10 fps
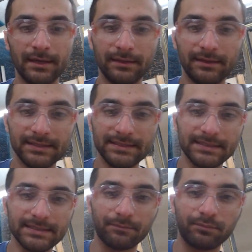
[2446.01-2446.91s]
this
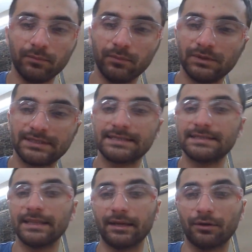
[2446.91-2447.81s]
isn't
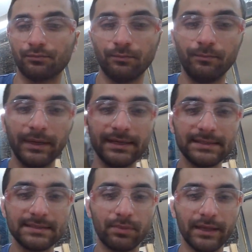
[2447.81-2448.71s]
like our
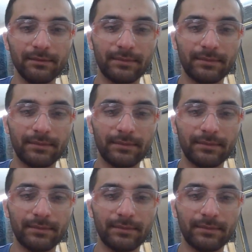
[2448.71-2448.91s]
biggest blade,